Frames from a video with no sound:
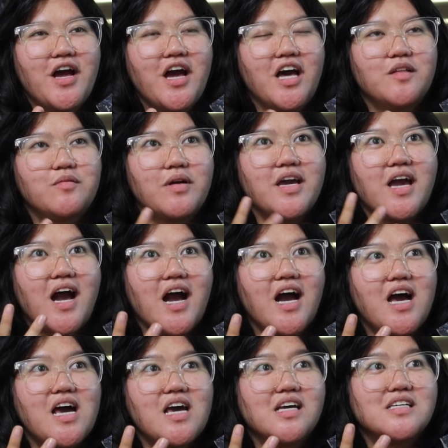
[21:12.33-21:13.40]
and my
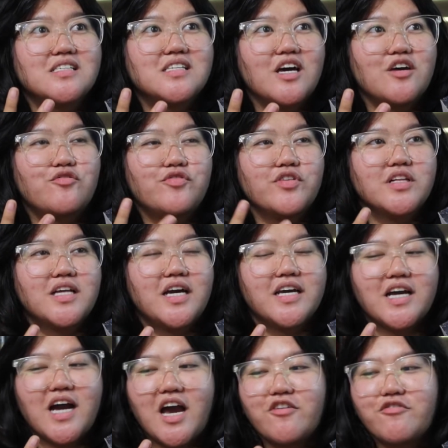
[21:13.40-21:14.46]
eyes, I feel like
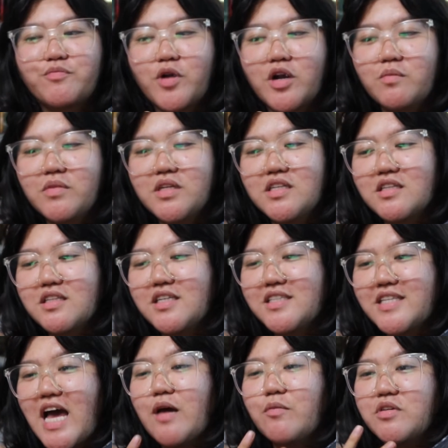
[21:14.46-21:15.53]
I've permanently
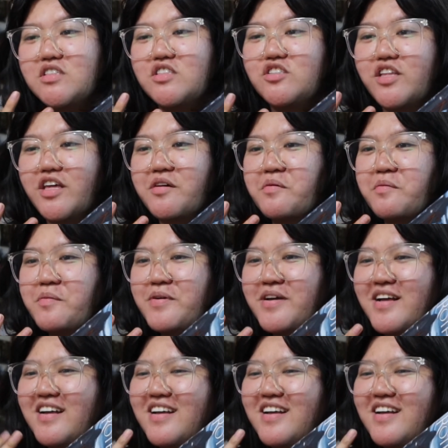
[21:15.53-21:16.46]
damaged them.